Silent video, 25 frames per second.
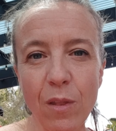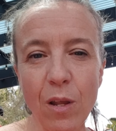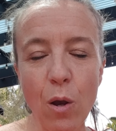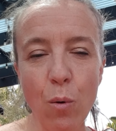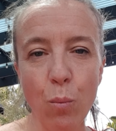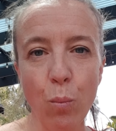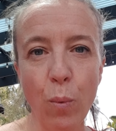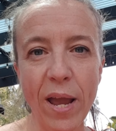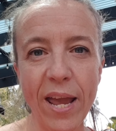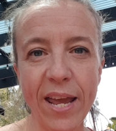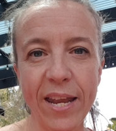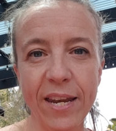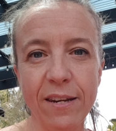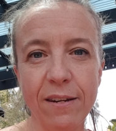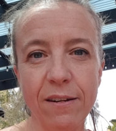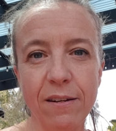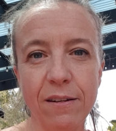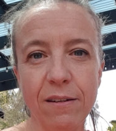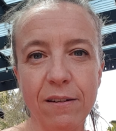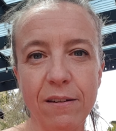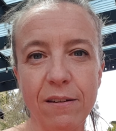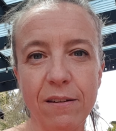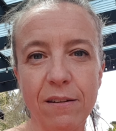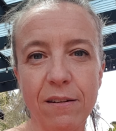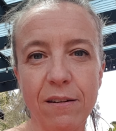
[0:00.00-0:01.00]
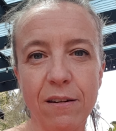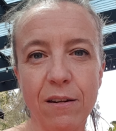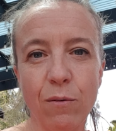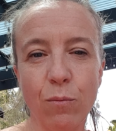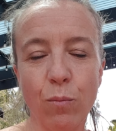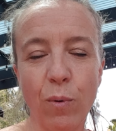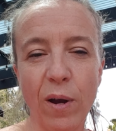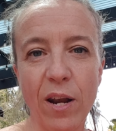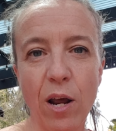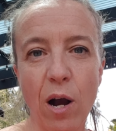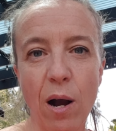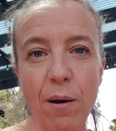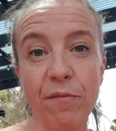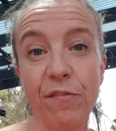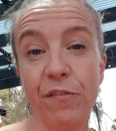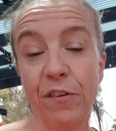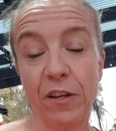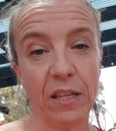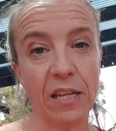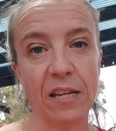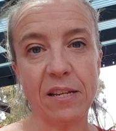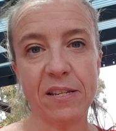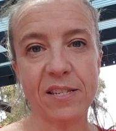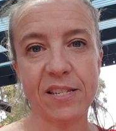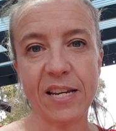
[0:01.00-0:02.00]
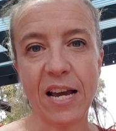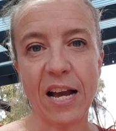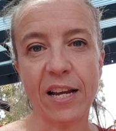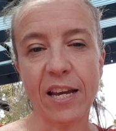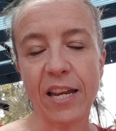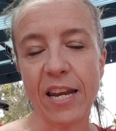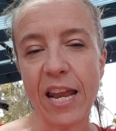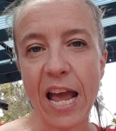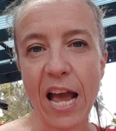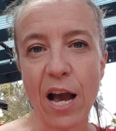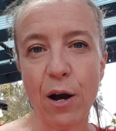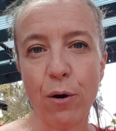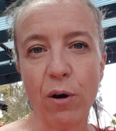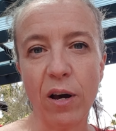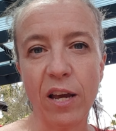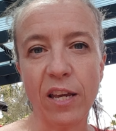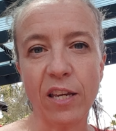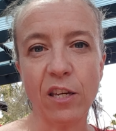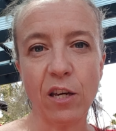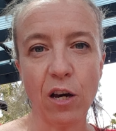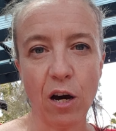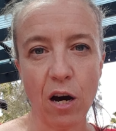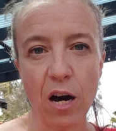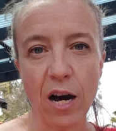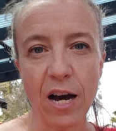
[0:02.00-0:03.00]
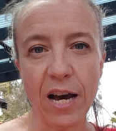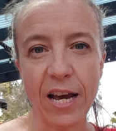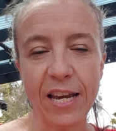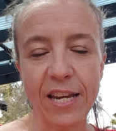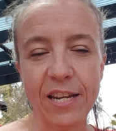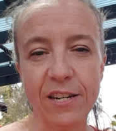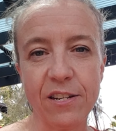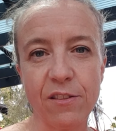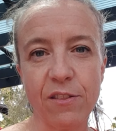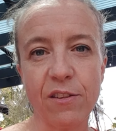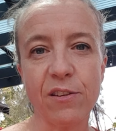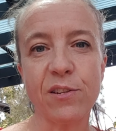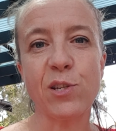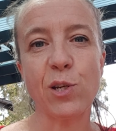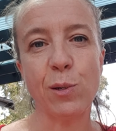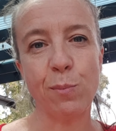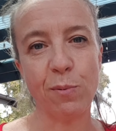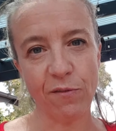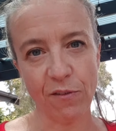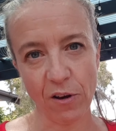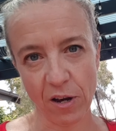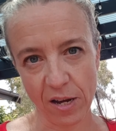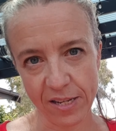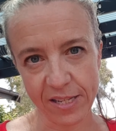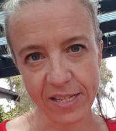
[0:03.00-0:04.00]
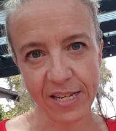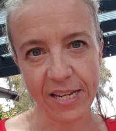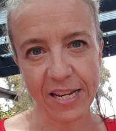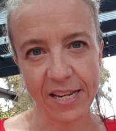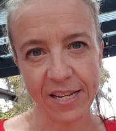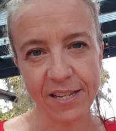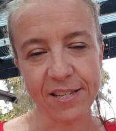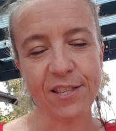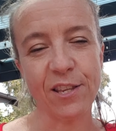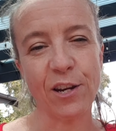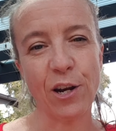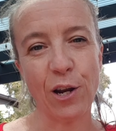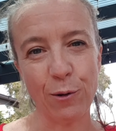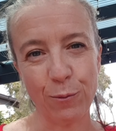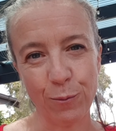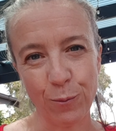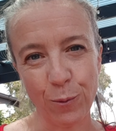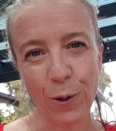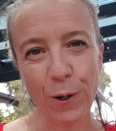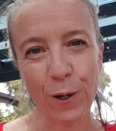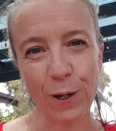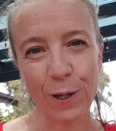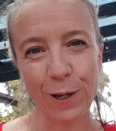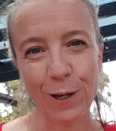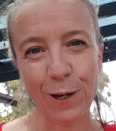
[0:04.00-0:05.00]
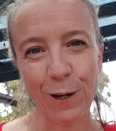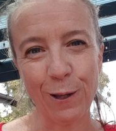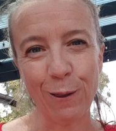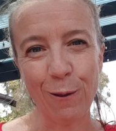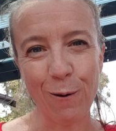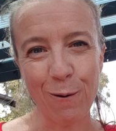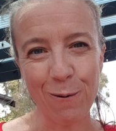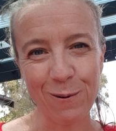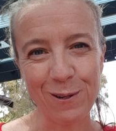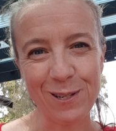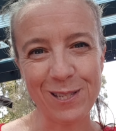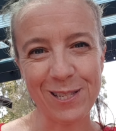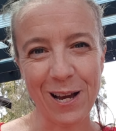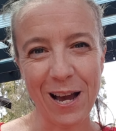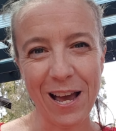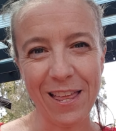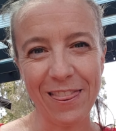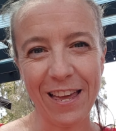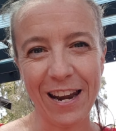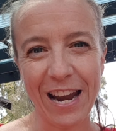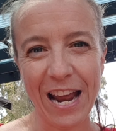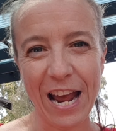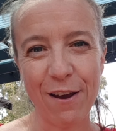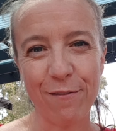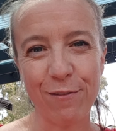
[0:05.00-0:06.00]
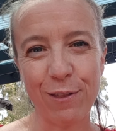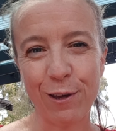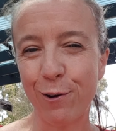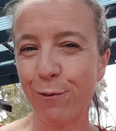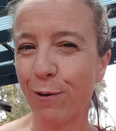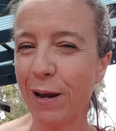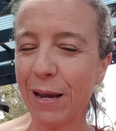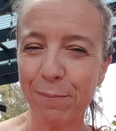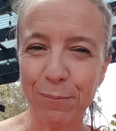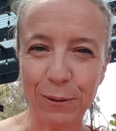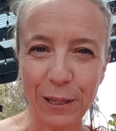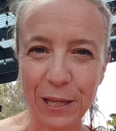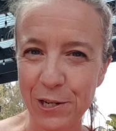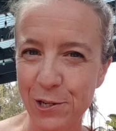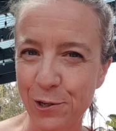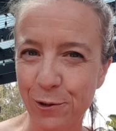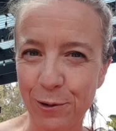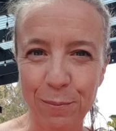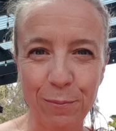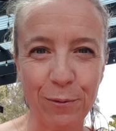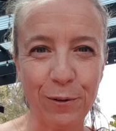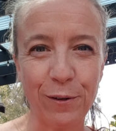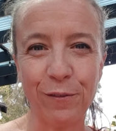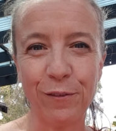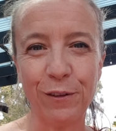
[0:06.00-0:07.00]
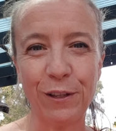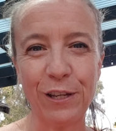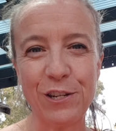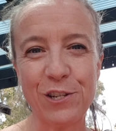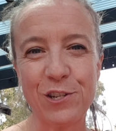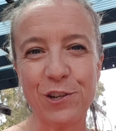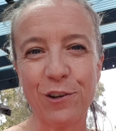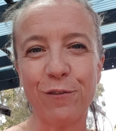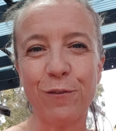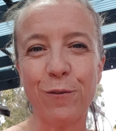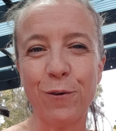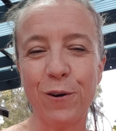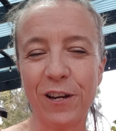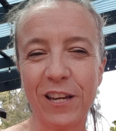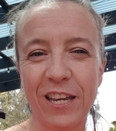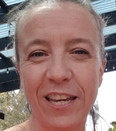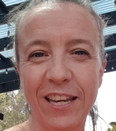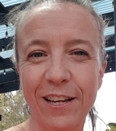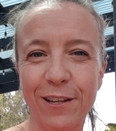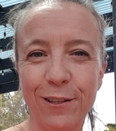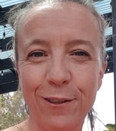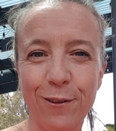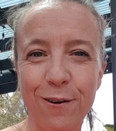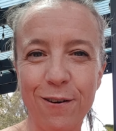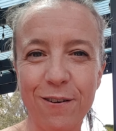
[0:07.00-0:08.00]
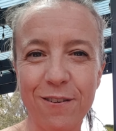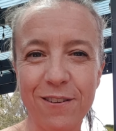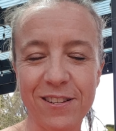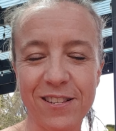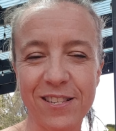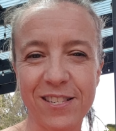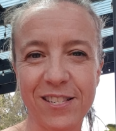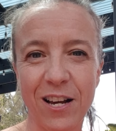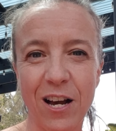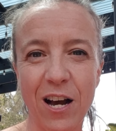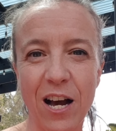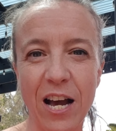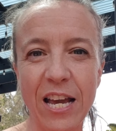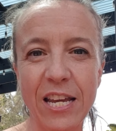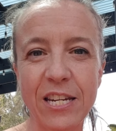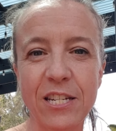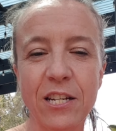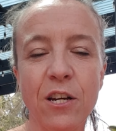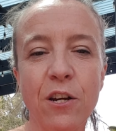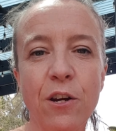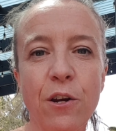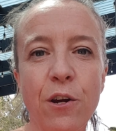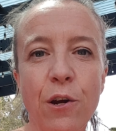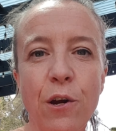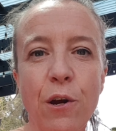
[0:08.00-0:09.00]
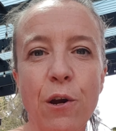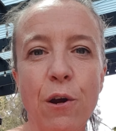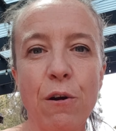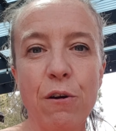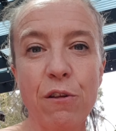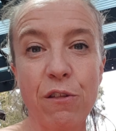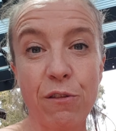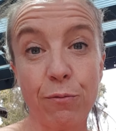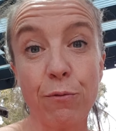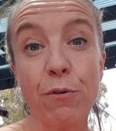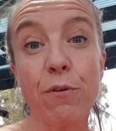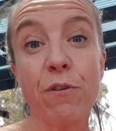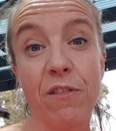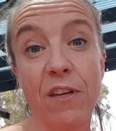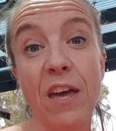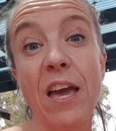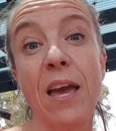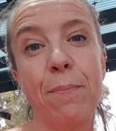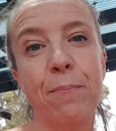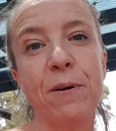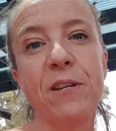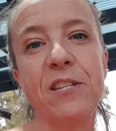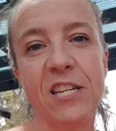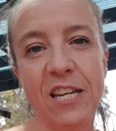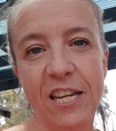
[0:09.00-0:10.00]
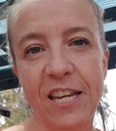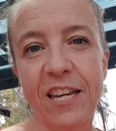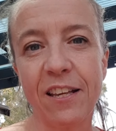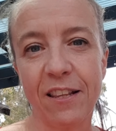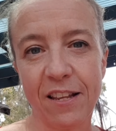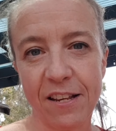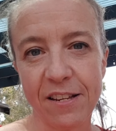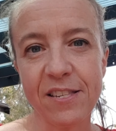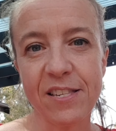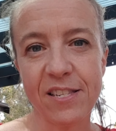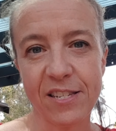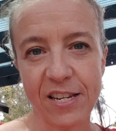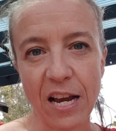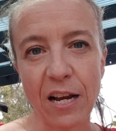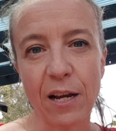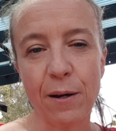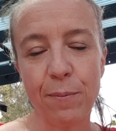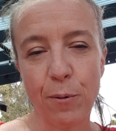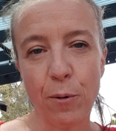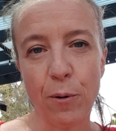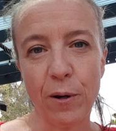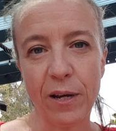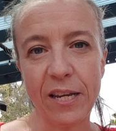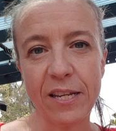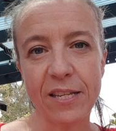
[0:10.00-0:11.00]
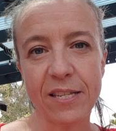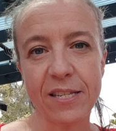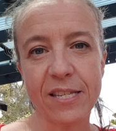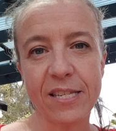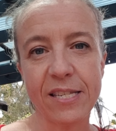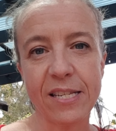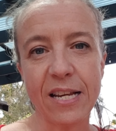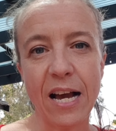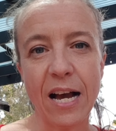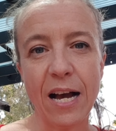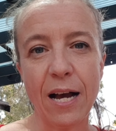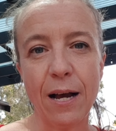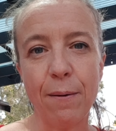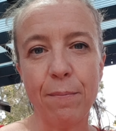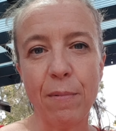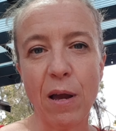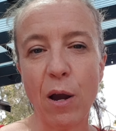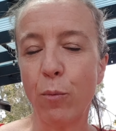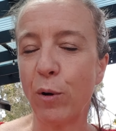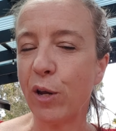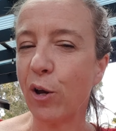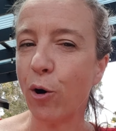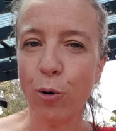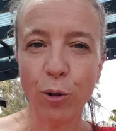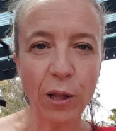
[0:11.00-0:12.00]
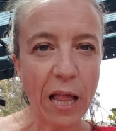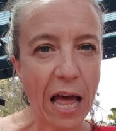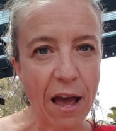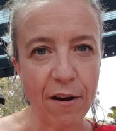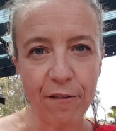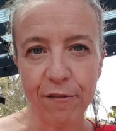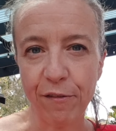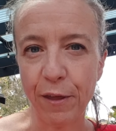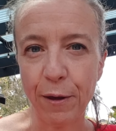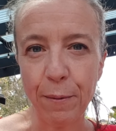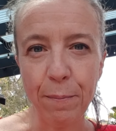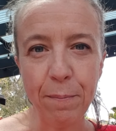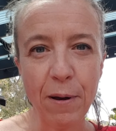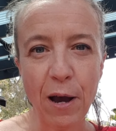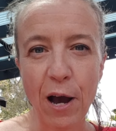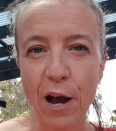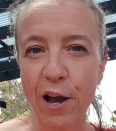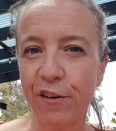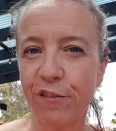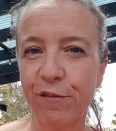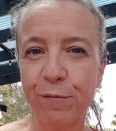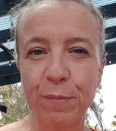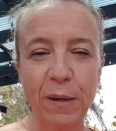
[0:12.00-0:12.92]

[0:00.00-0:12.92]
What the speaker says: when I'm feeling stuck, and how I guide the supervisees that I work alongside, that I have the great pleasure and privilege of working alongside, through their particular stuck points. And we all have them. I've